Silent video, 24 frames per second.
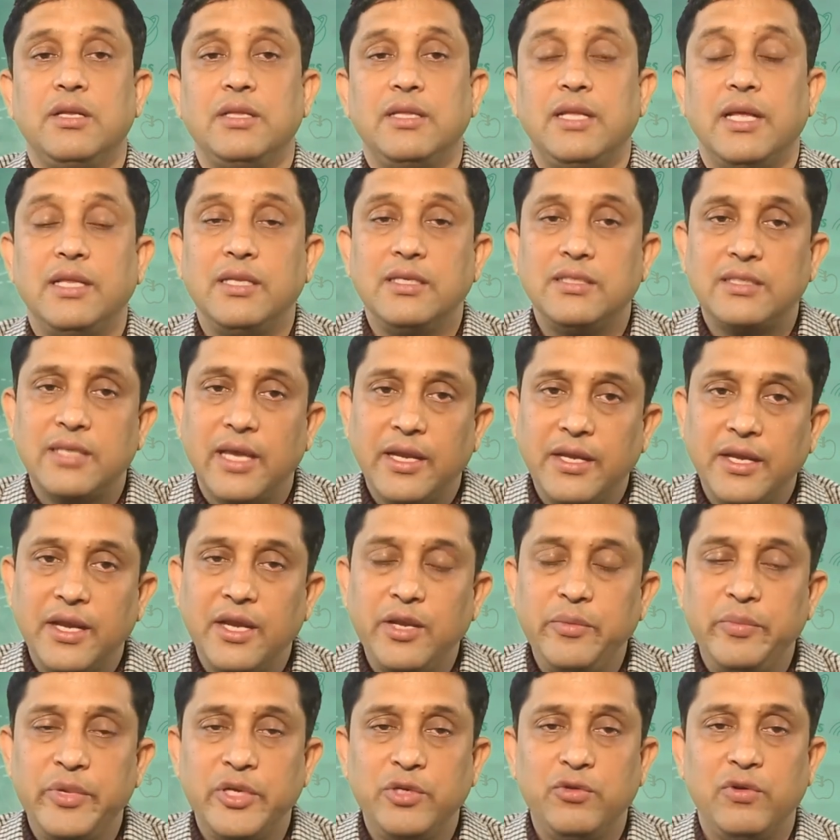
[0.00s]
Then the
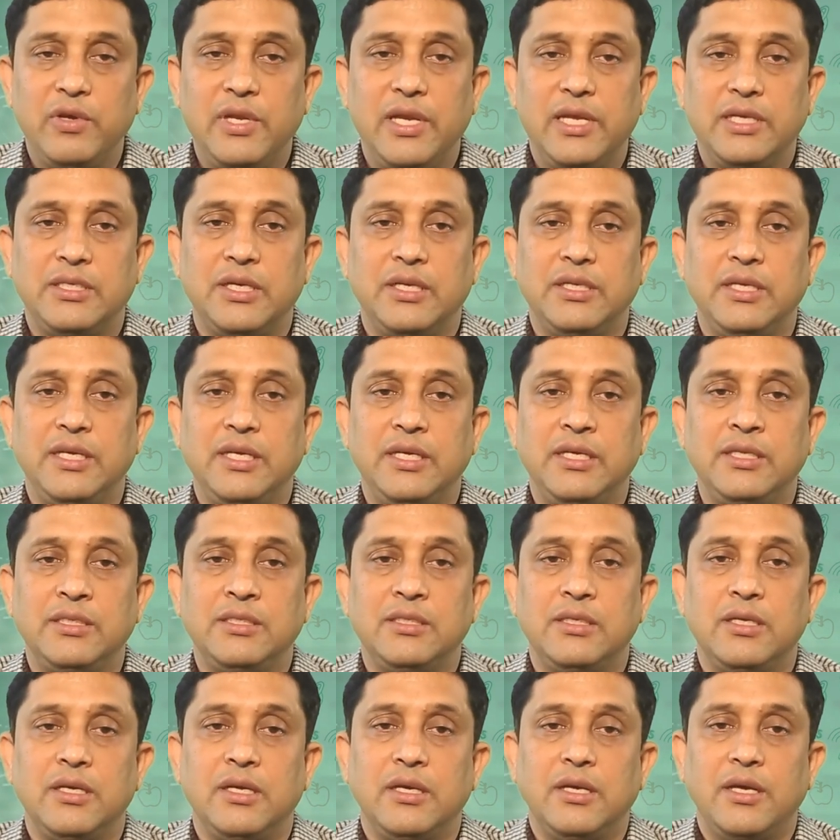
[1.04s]
second video lesson
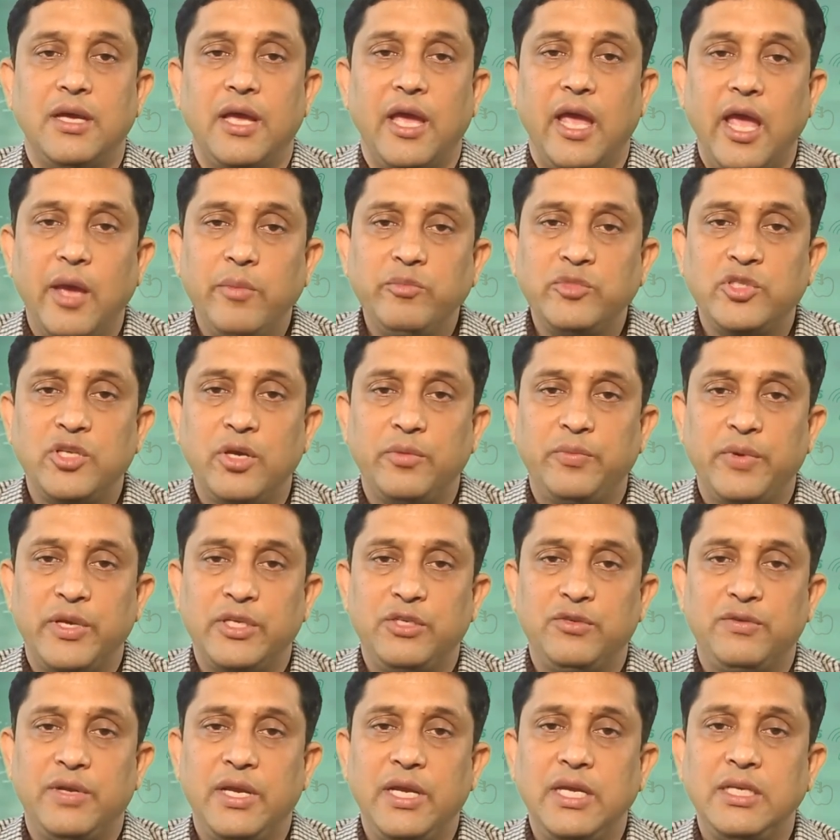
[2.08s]
is Aims of
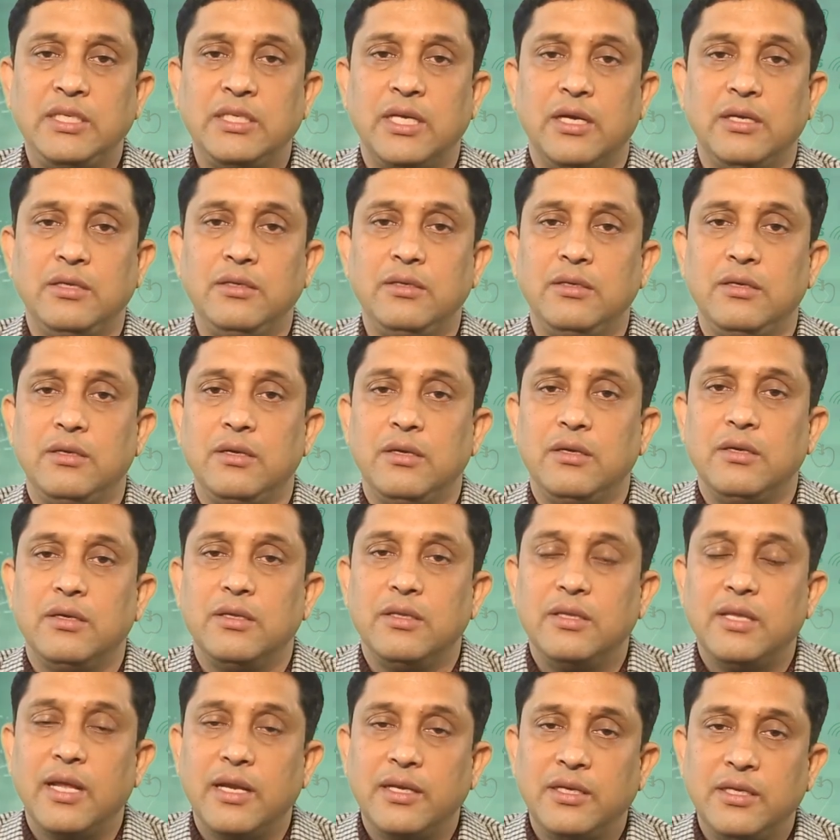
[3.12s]
Education,
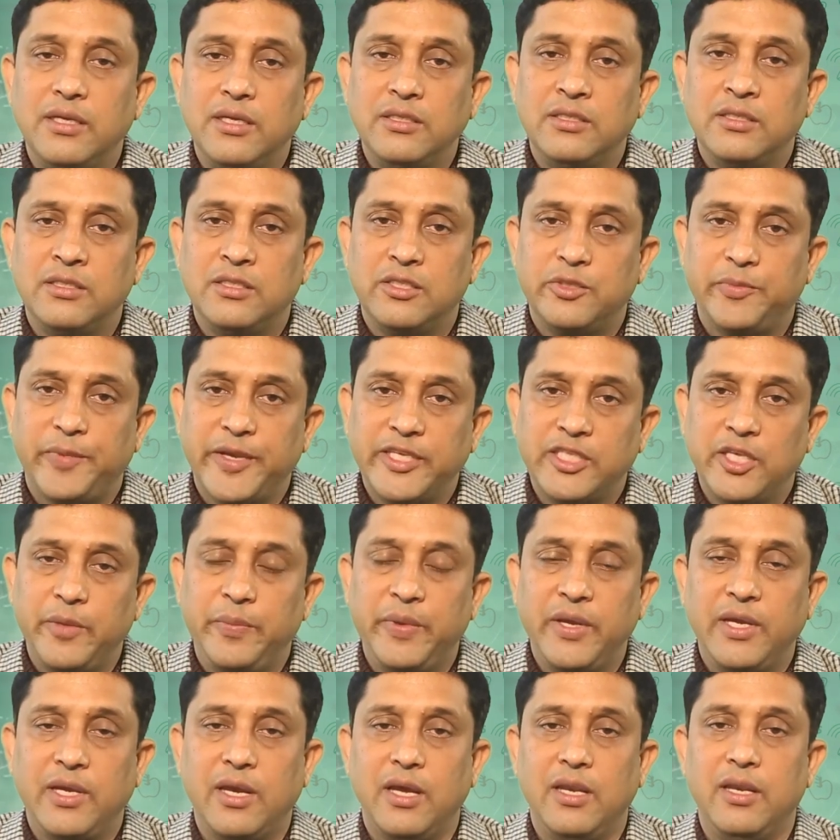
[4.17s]
that is
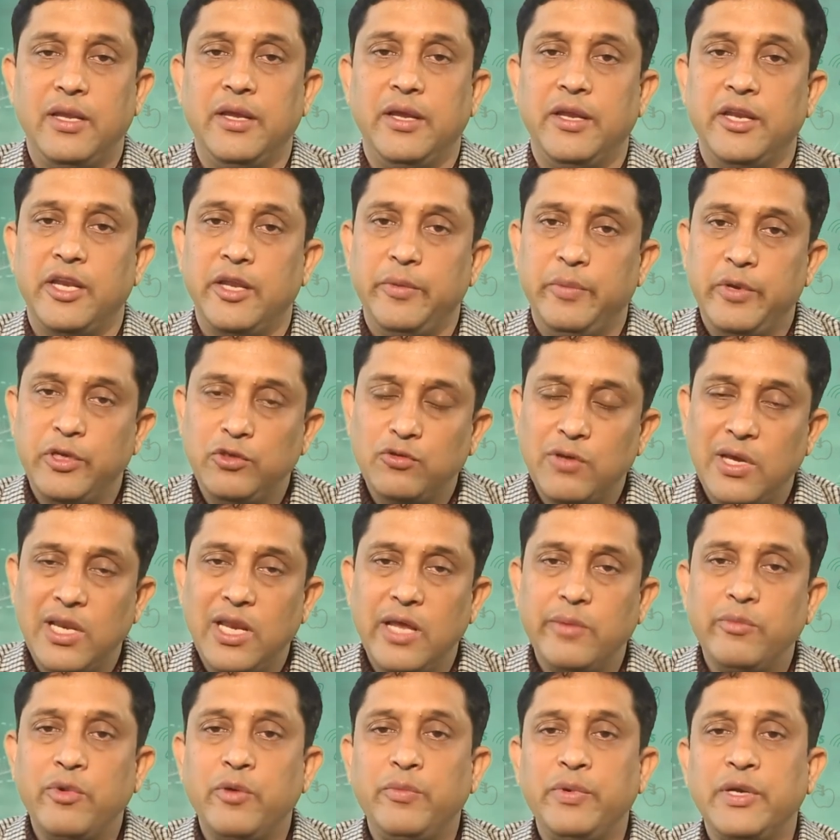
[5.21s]
specifically individual
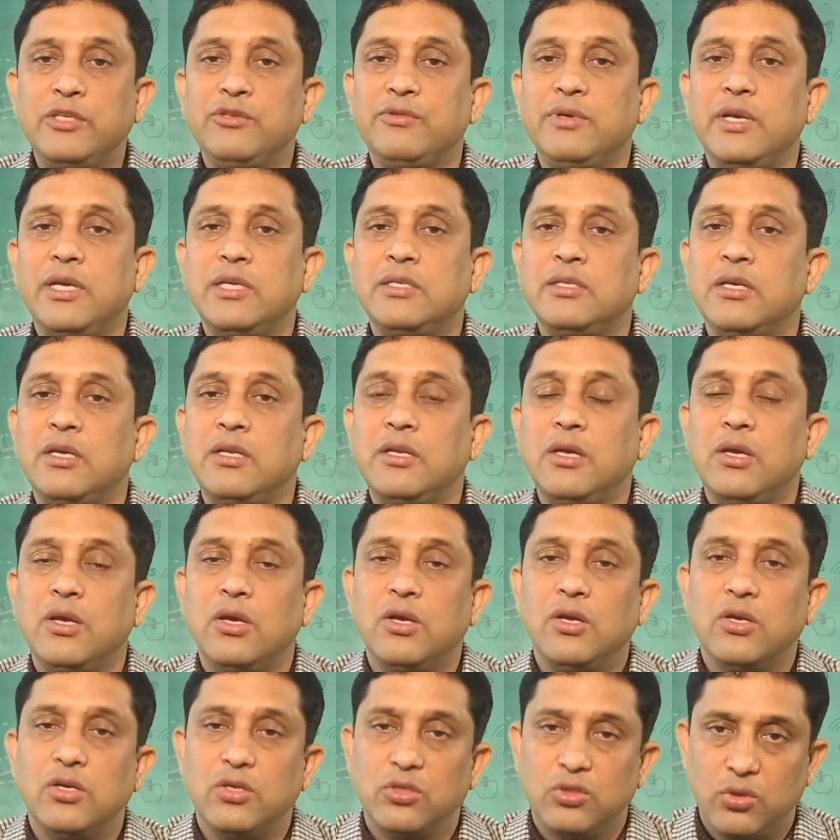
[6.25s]
aim of education,
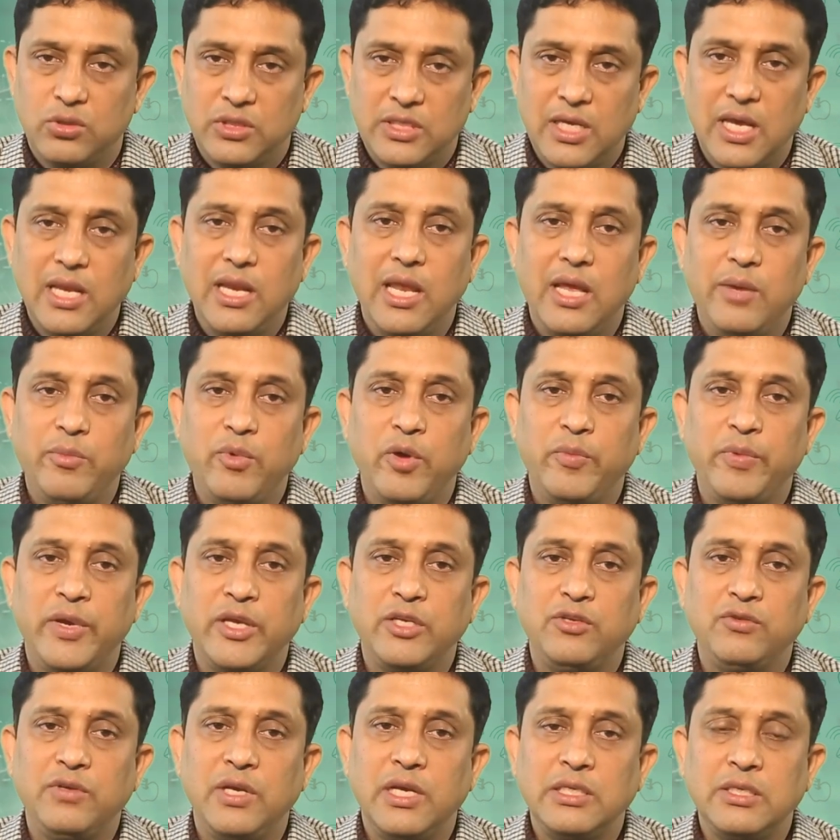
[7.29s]
social aim of
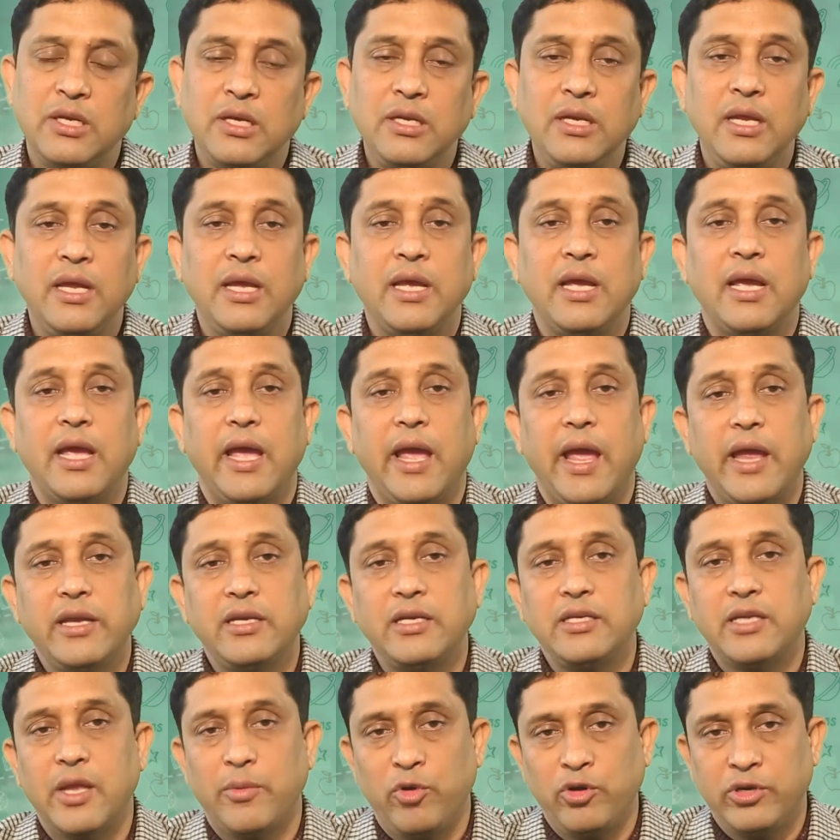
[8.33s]
education
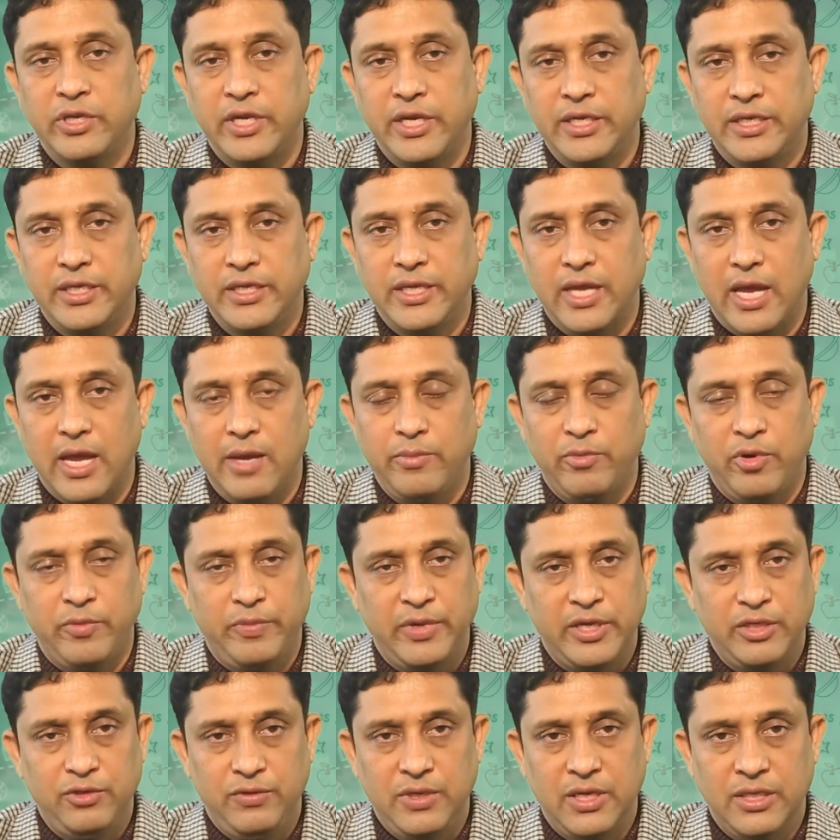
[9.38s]
and democratic aim
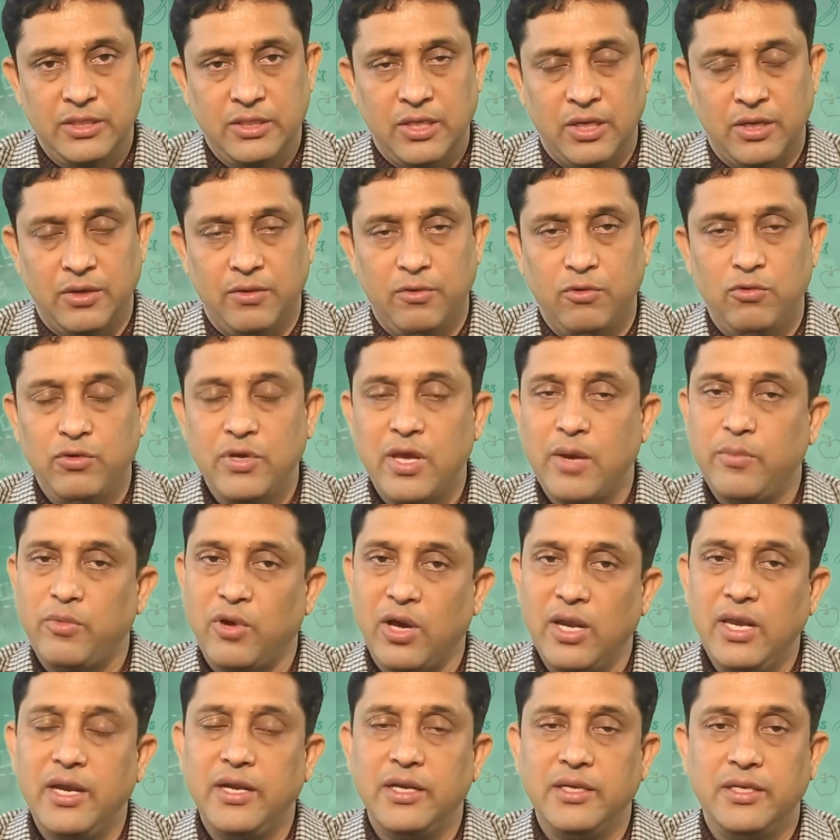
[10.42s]
of education. We have
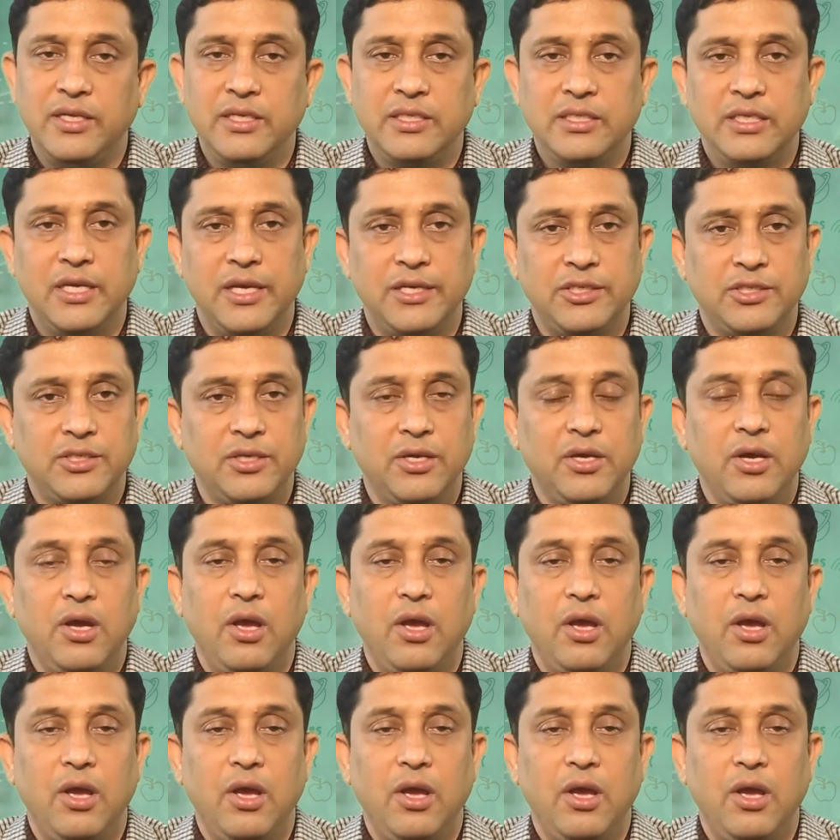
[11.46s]
already discussed